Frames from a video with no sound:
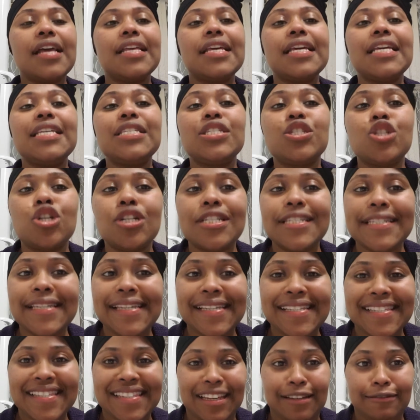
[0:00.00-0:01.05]
it's not
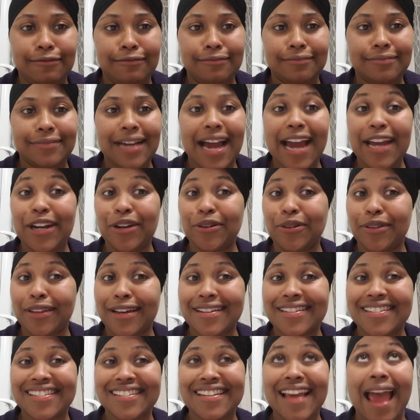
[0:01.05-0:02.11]
easy, I know
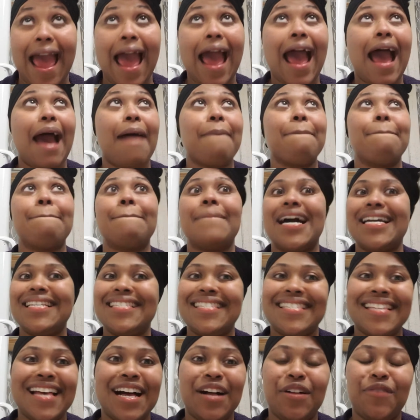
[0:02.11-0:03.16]
that.
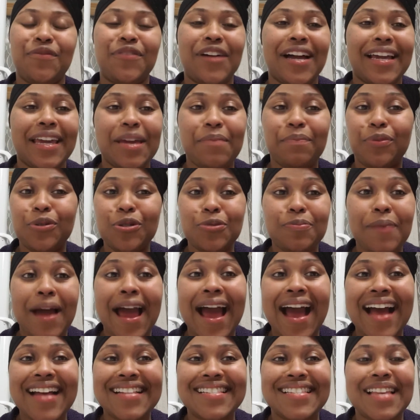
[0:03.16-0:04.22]
Myself, I can put my
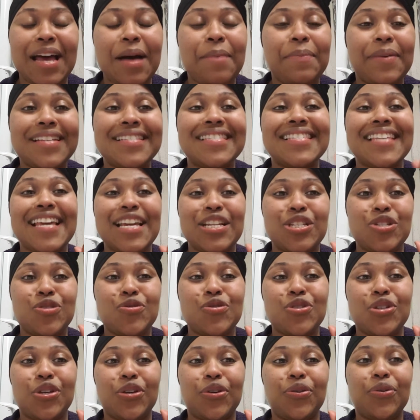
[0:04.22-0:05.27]
hands up and say to
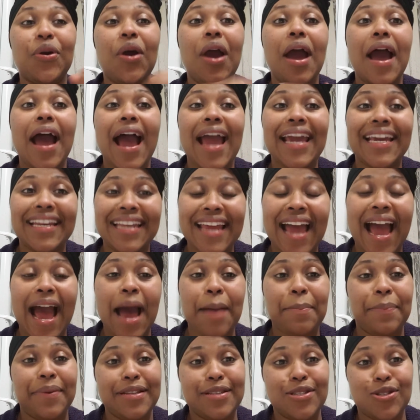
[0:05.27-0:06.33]
you, it
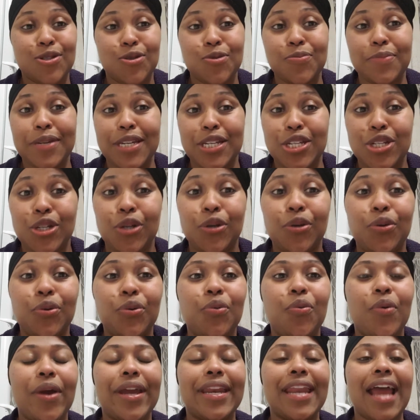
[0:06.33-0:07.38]
happens to me too
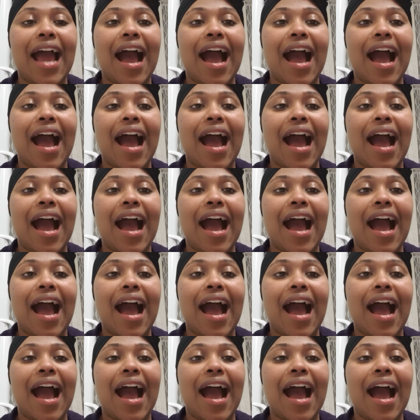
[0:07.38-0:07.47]
when